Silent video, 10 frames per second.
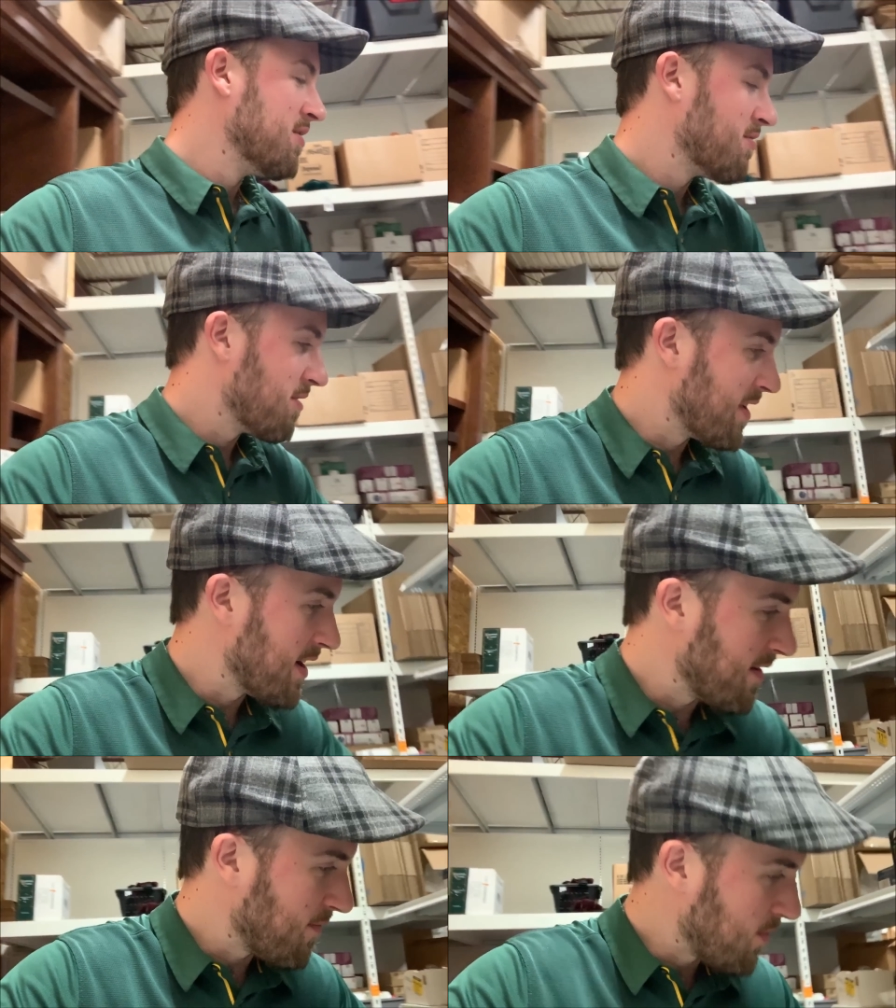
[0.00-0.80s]
What do I
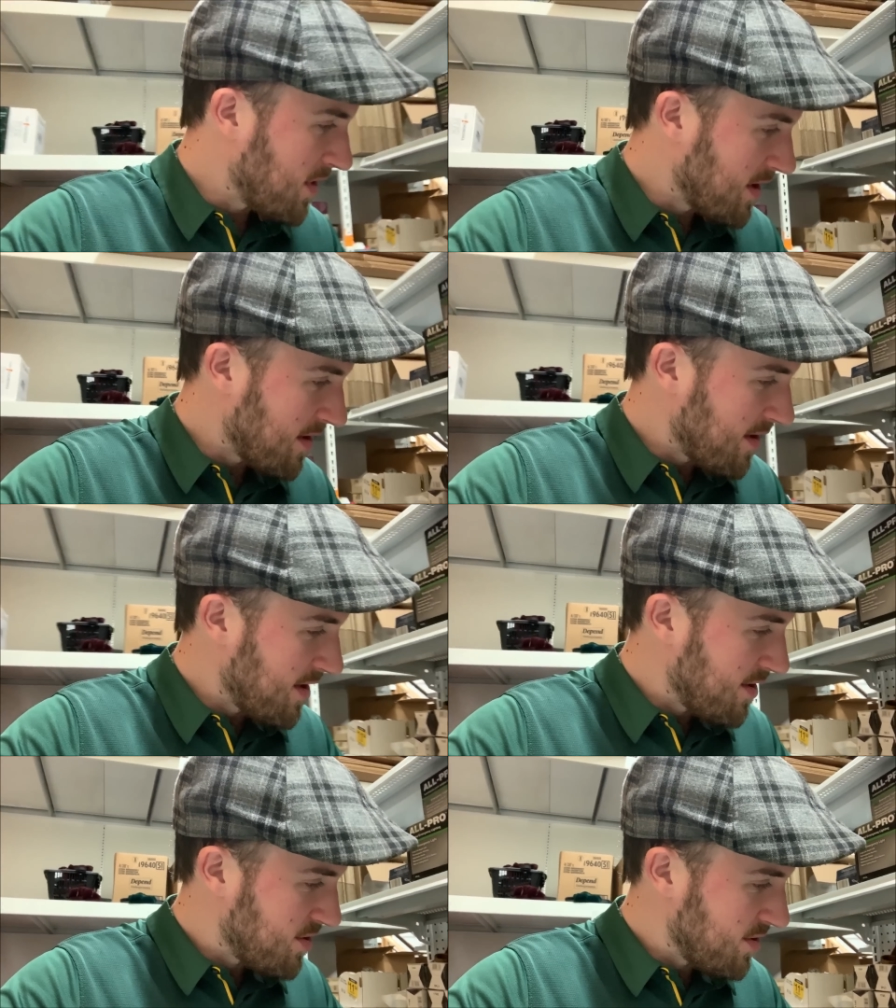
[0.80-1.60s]
have? One,
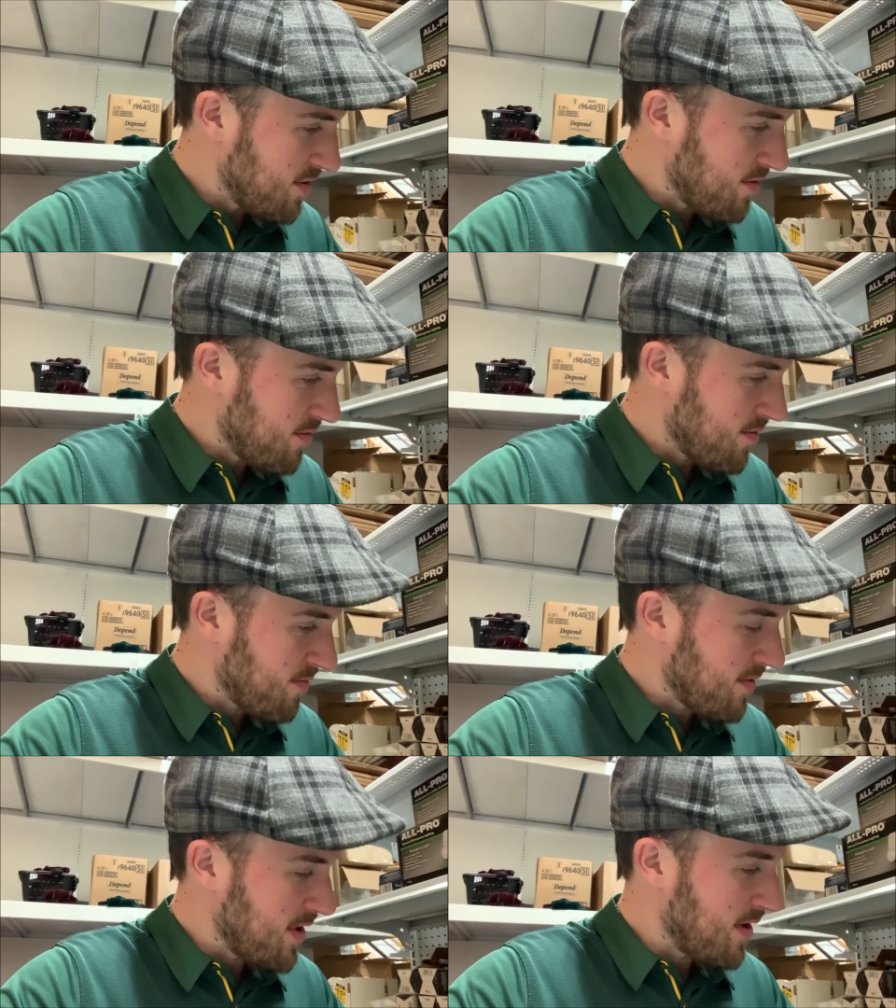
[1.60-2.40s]
two,
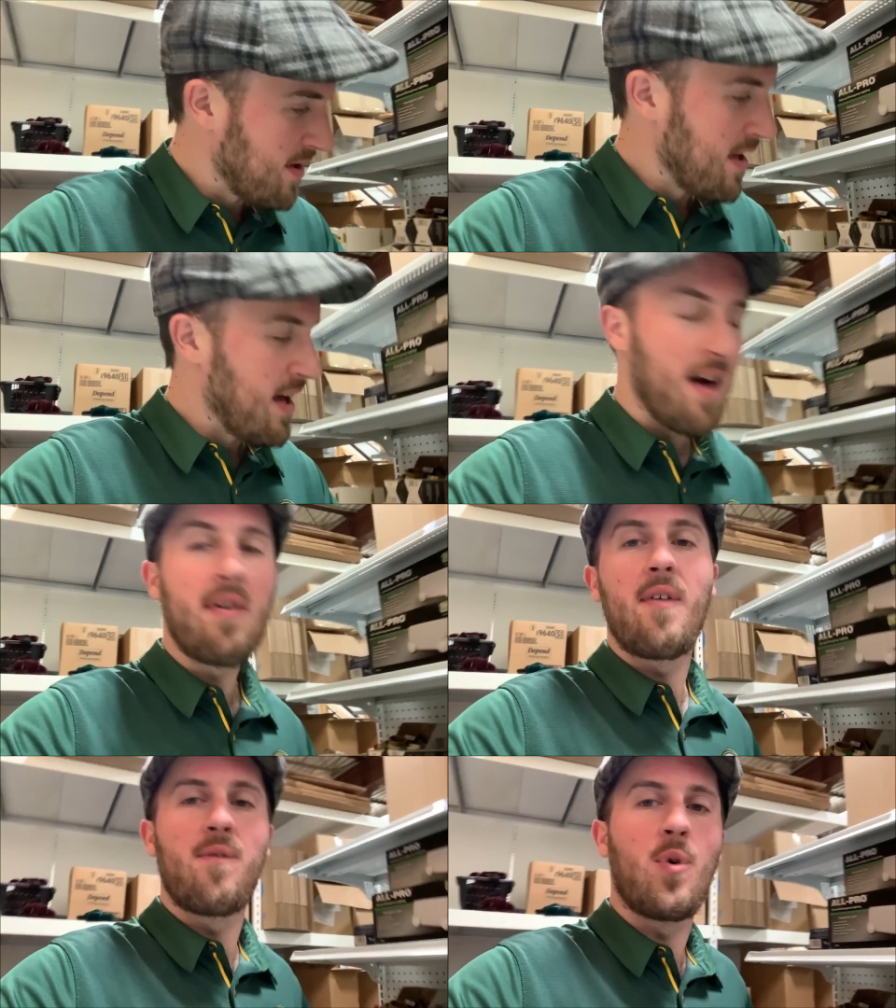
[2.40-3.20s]
three. I've
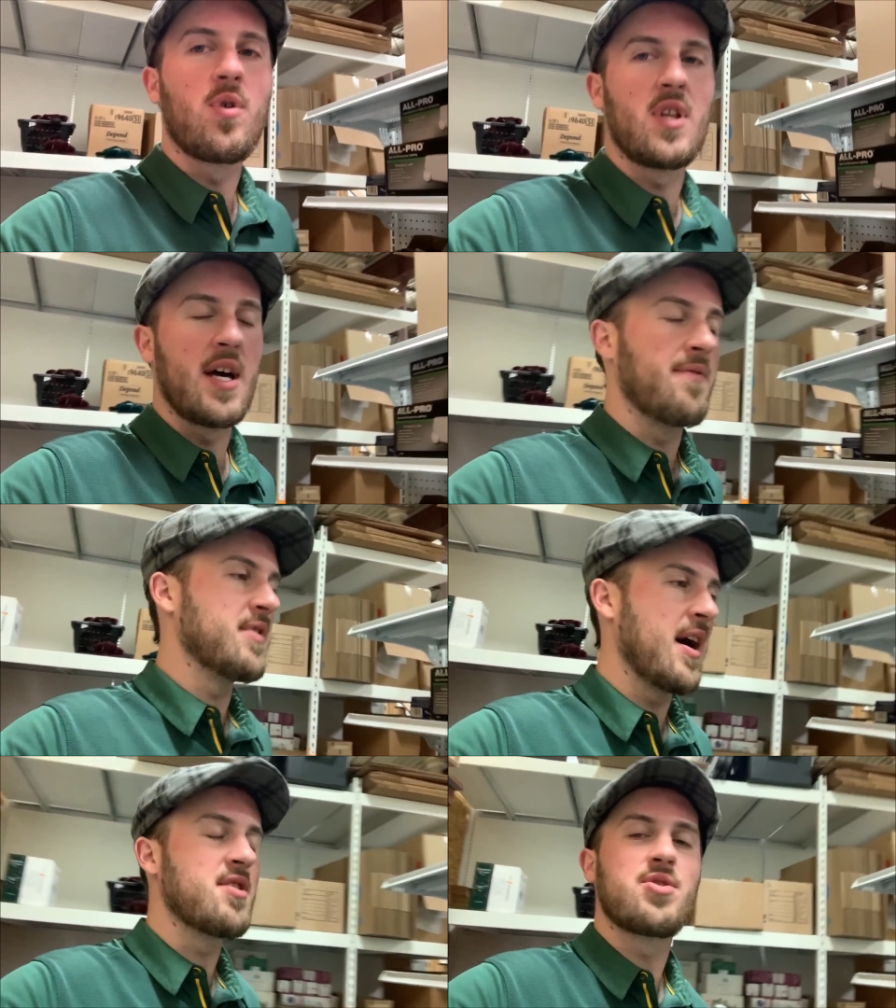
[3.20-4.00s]
got four left.
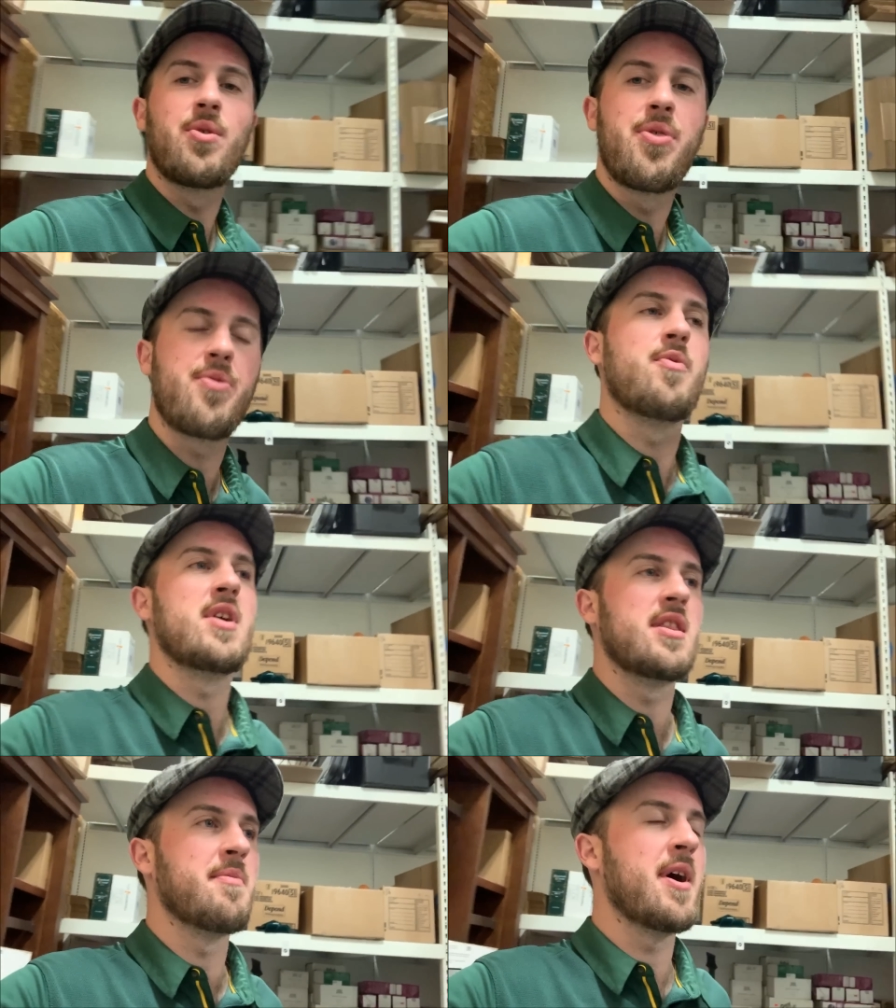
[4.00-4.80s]
I sold
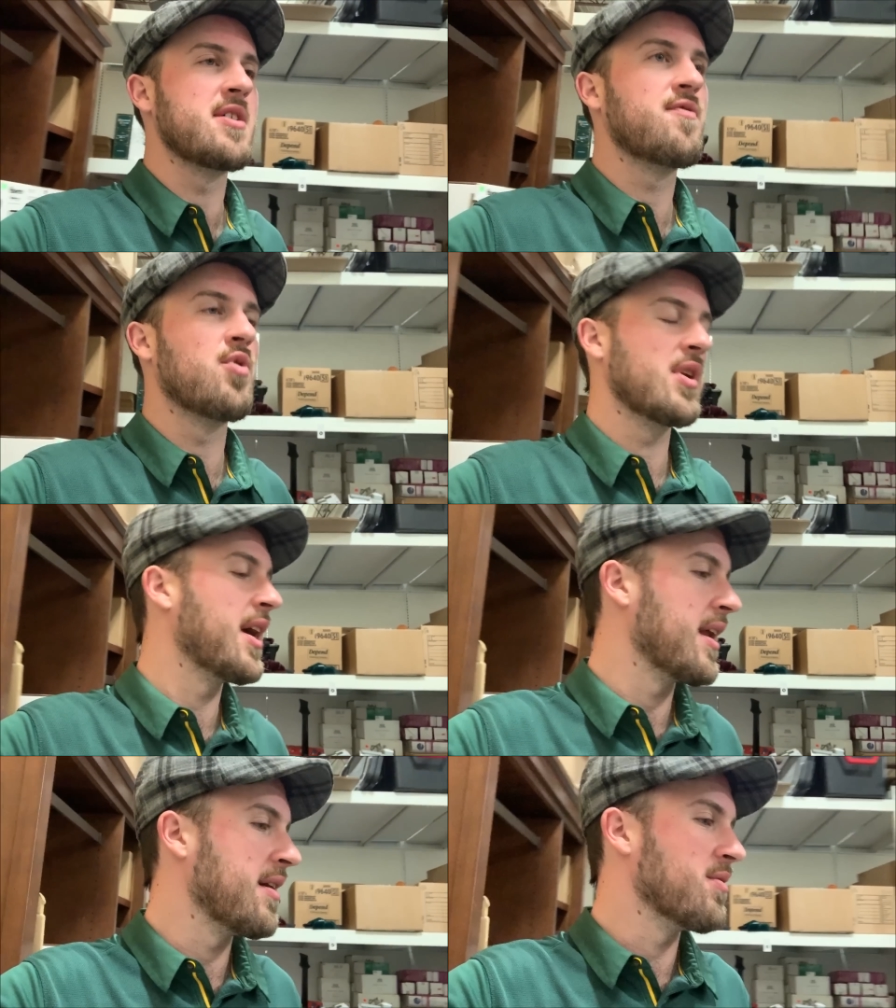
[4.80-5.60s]
three in the past
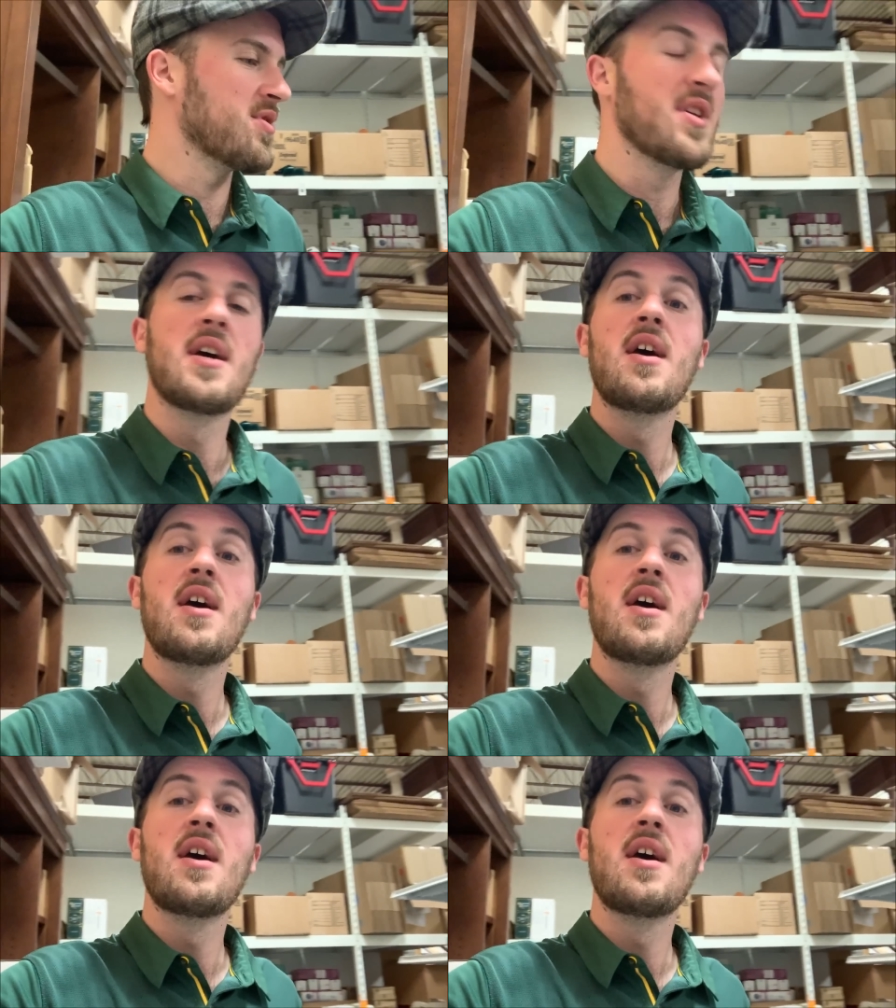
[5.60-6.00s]
48 hours.